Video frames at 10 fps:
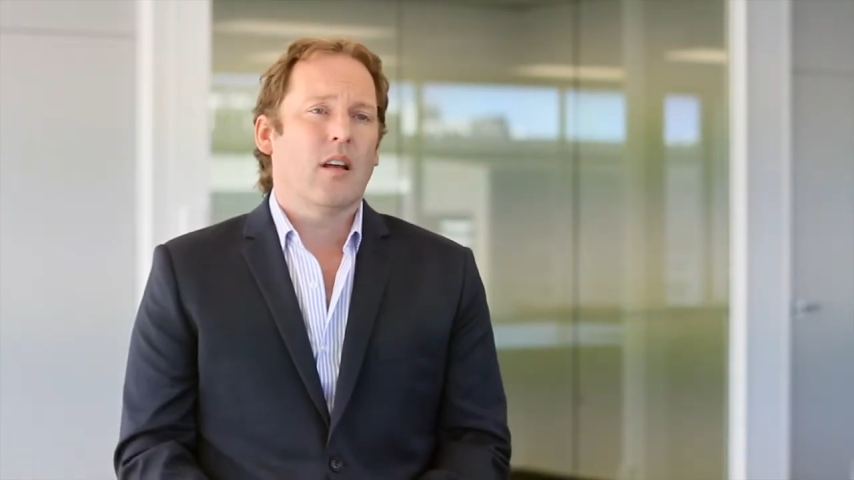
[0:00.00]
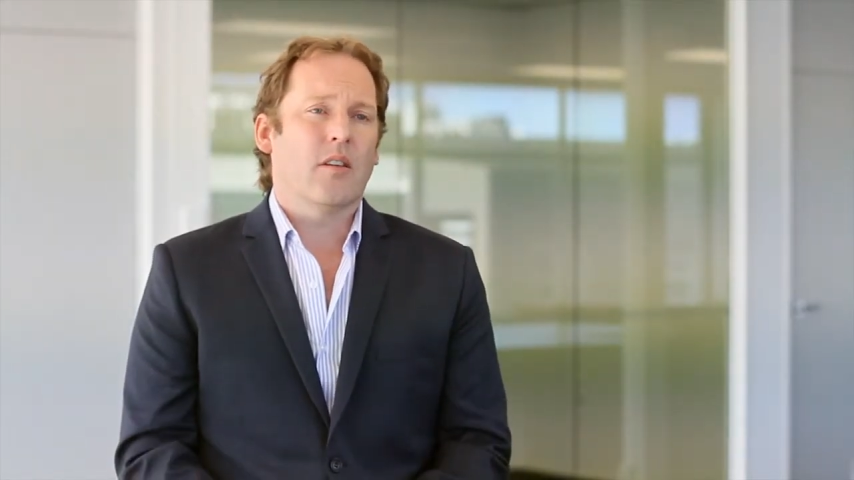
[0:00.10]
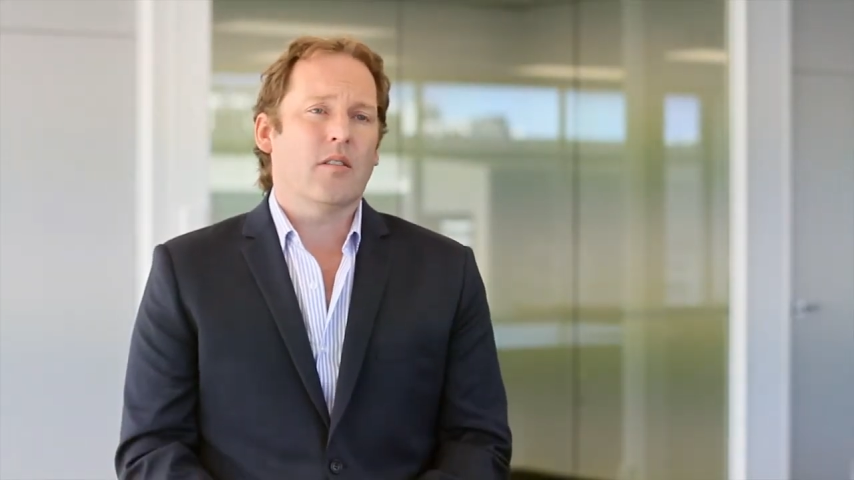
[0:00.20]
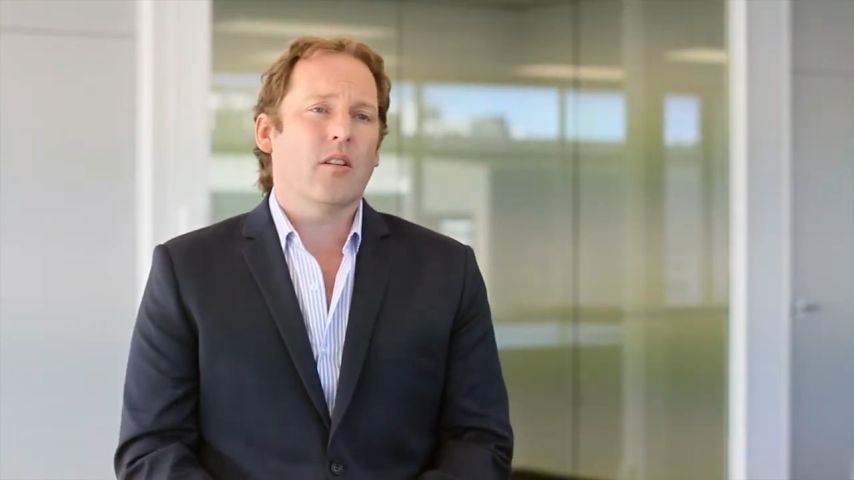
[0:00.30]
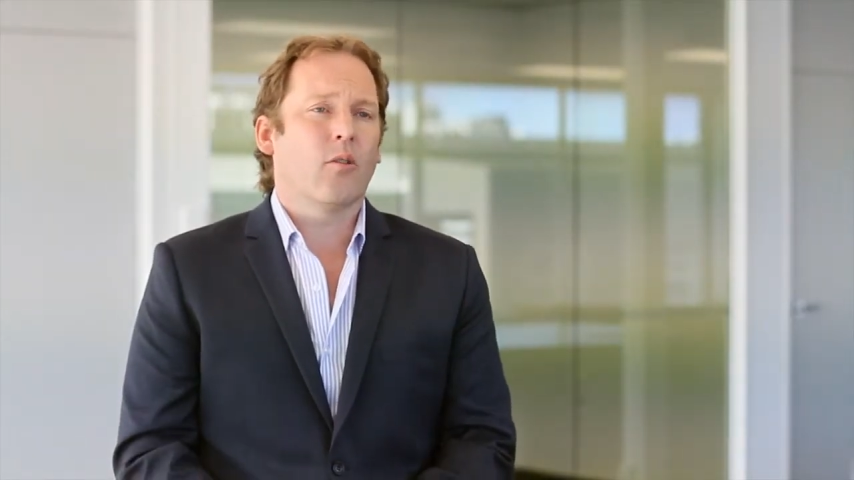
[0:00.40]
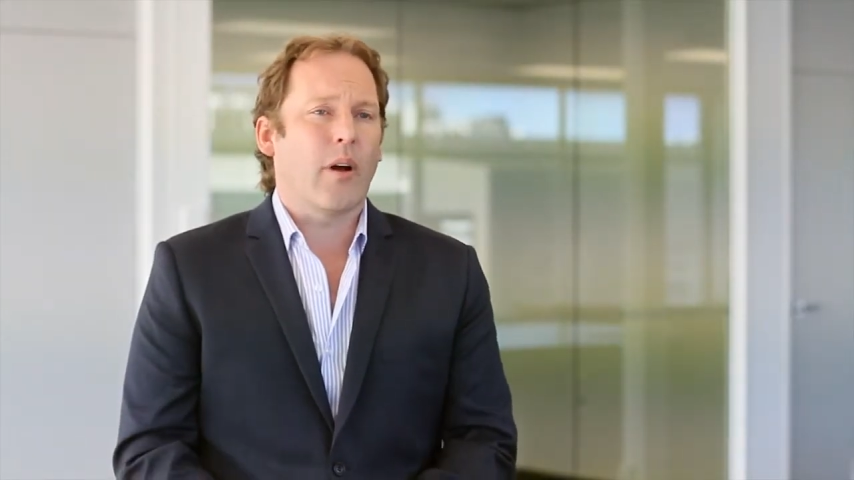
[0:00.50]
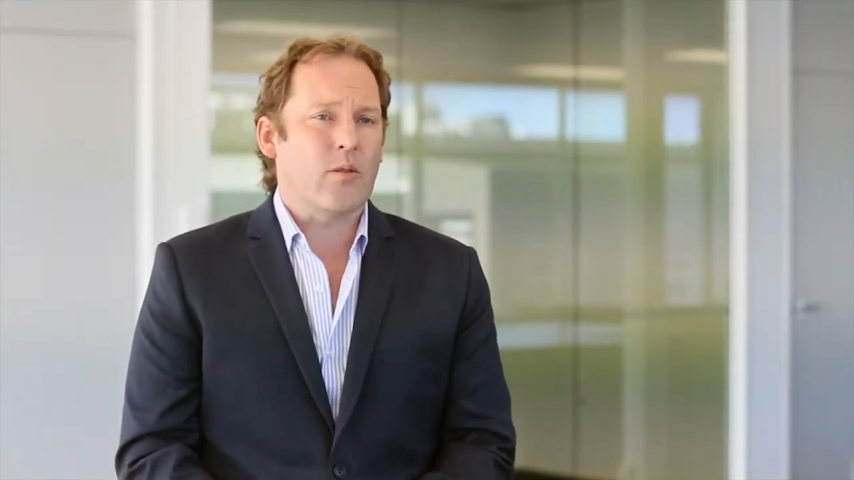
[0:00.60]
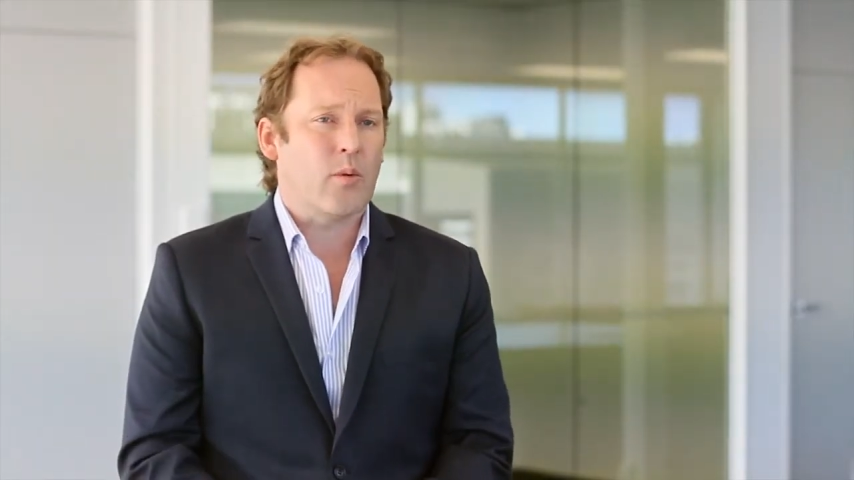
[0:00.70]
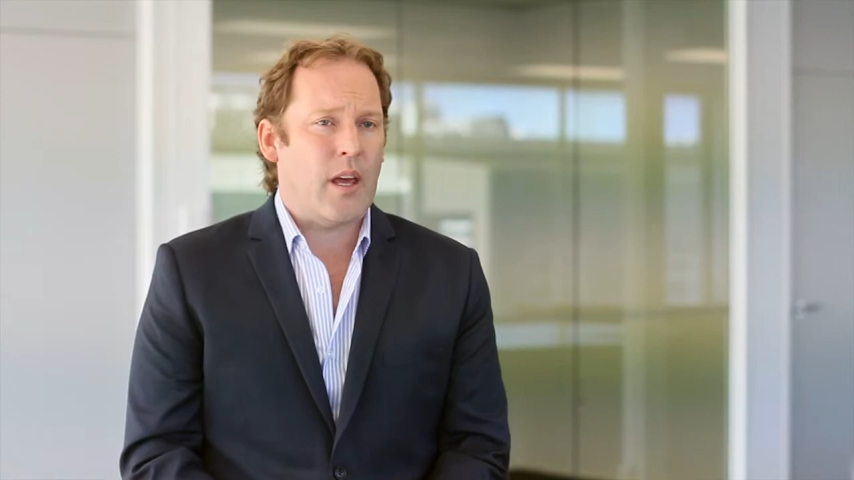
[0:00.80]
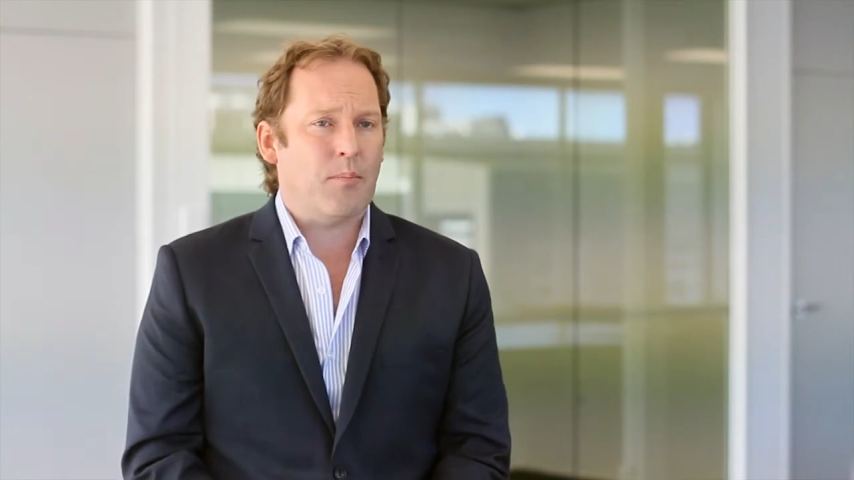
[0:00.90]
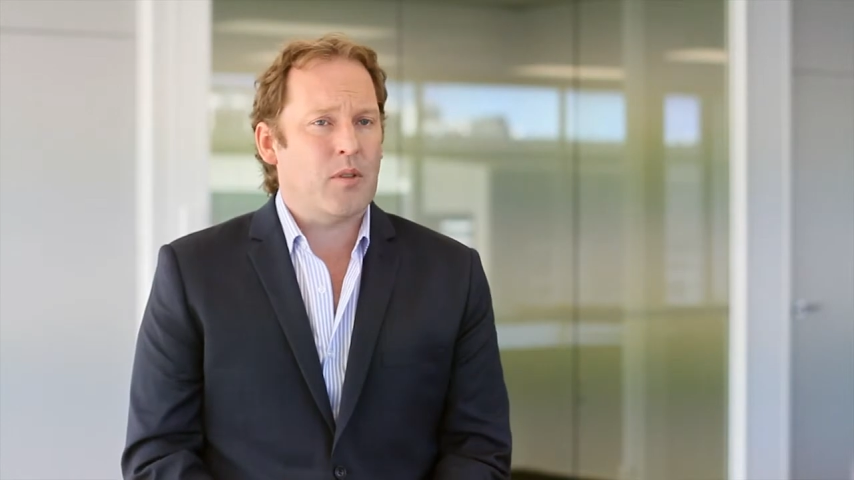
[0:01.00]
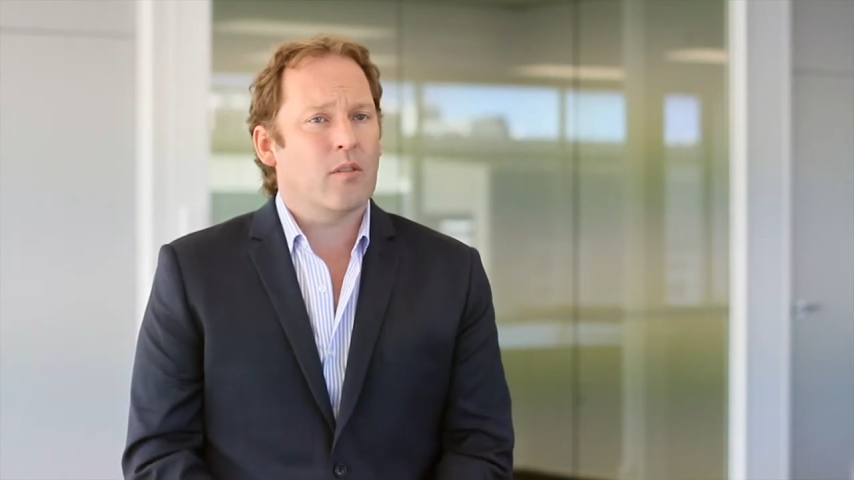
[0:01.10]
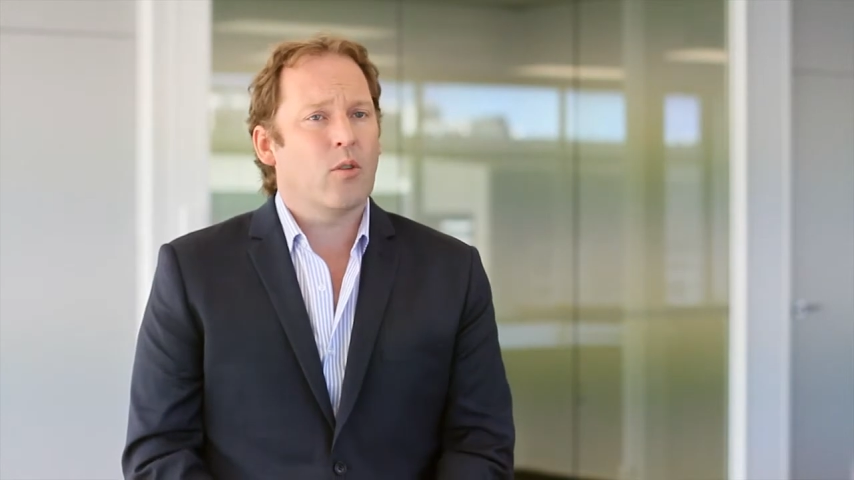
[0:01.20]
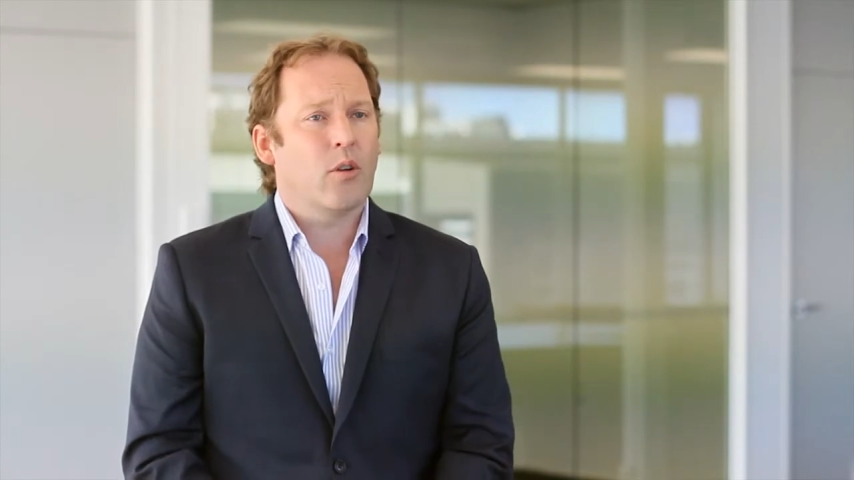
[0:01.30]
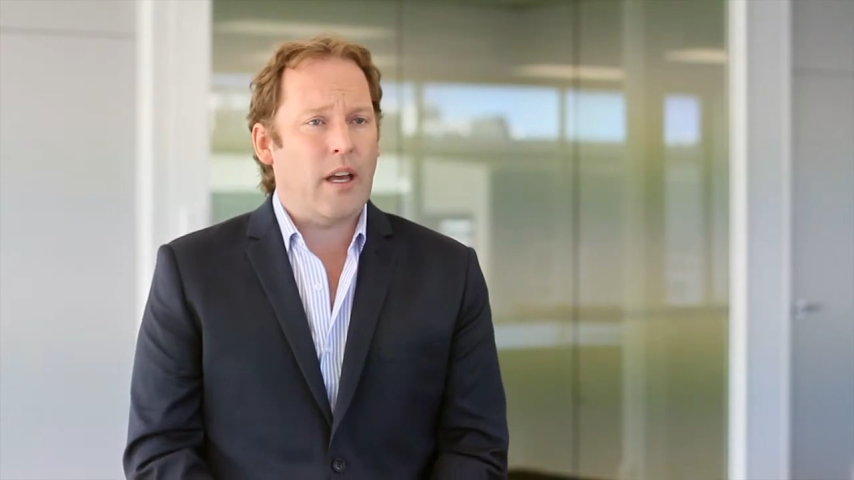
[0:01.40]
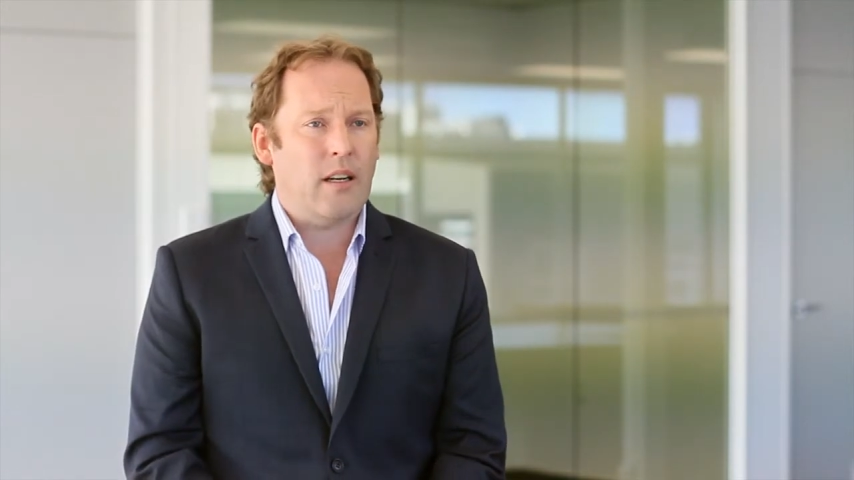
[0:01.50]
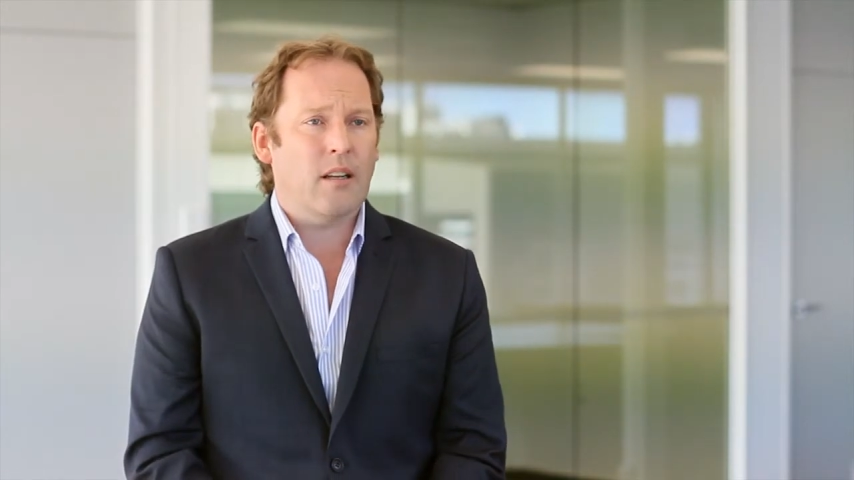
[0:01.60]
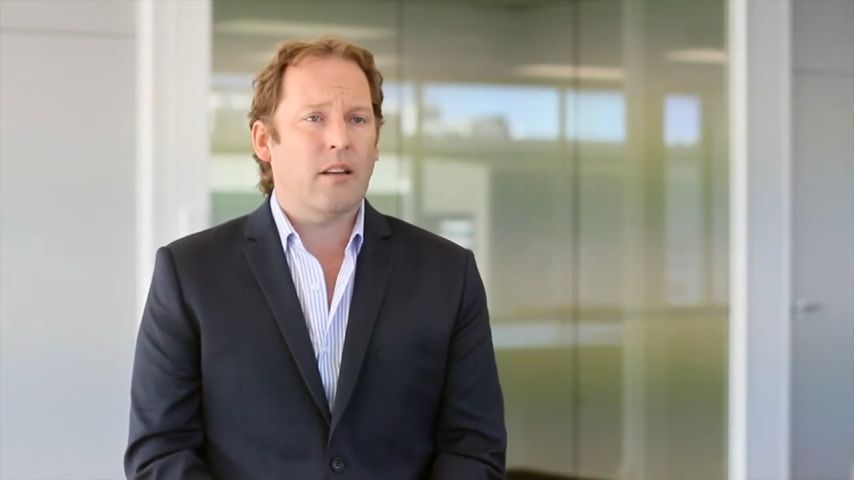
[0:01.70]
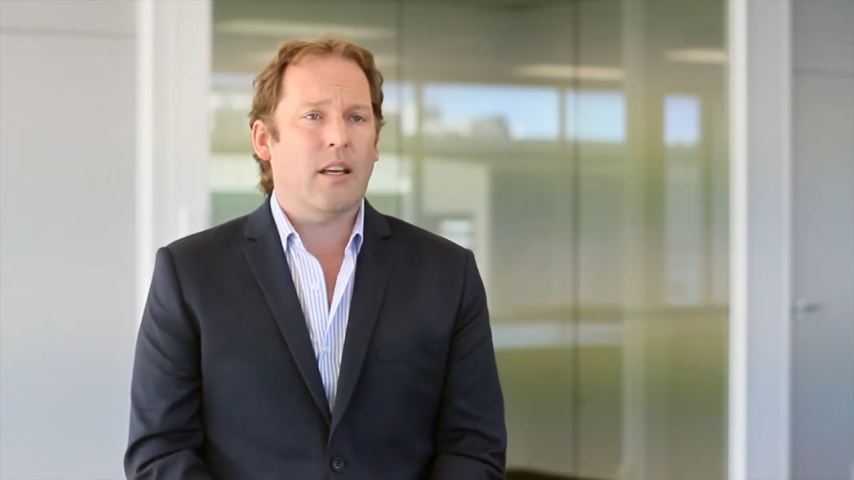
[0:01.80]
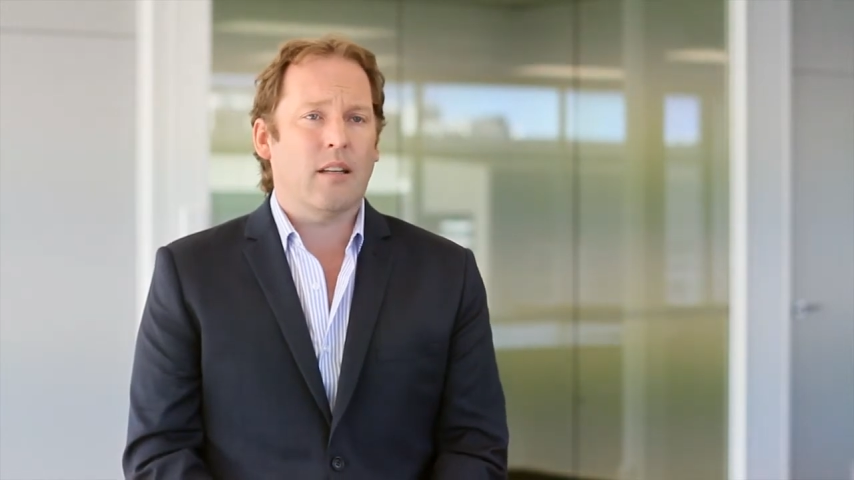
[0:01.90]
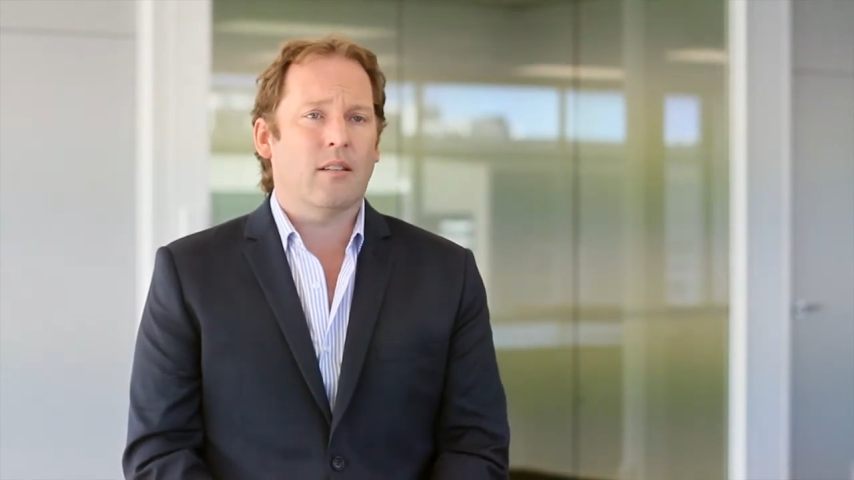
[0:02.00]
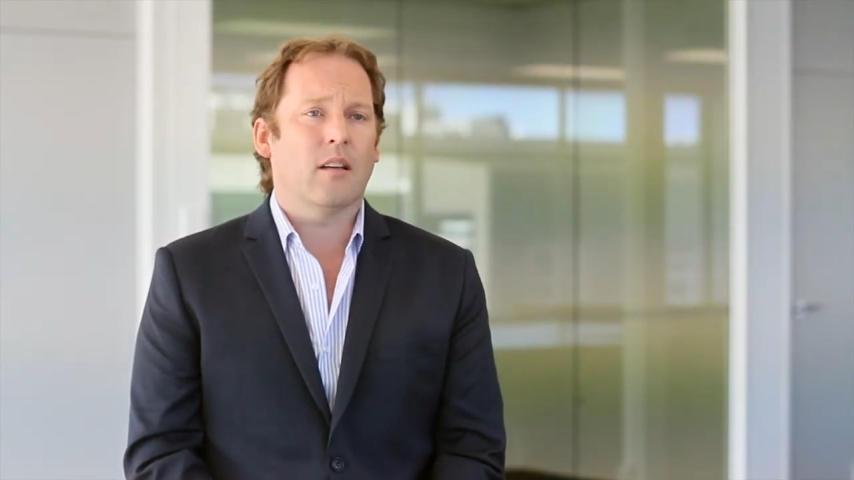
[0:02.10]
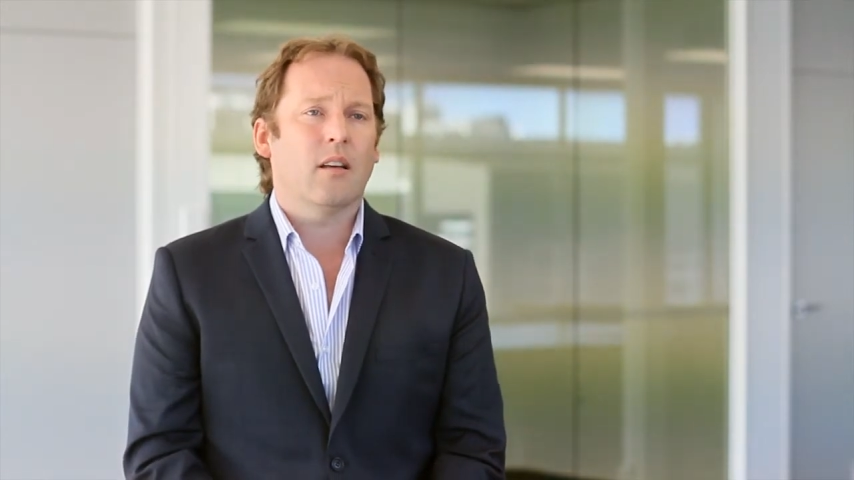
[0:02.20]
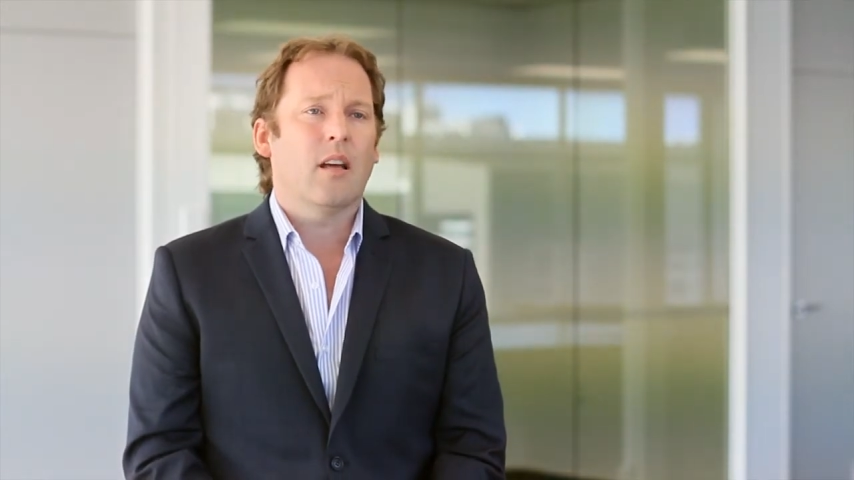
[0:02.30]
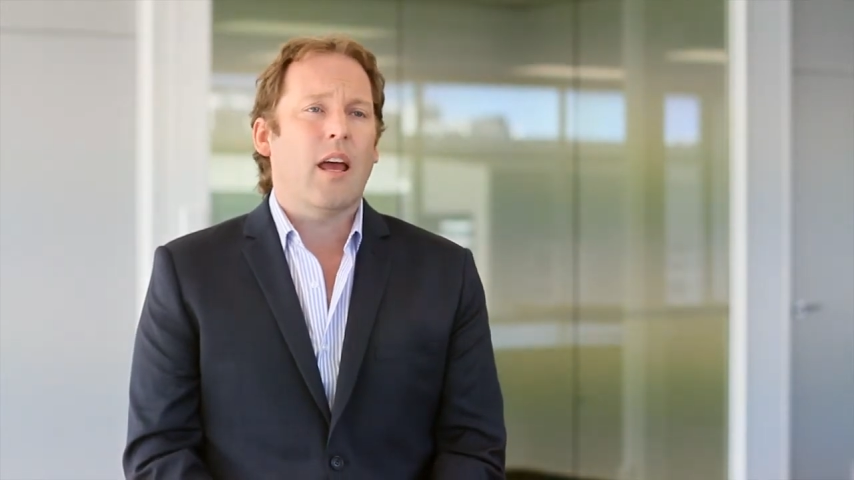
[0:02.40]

This integrates with apps created in the editor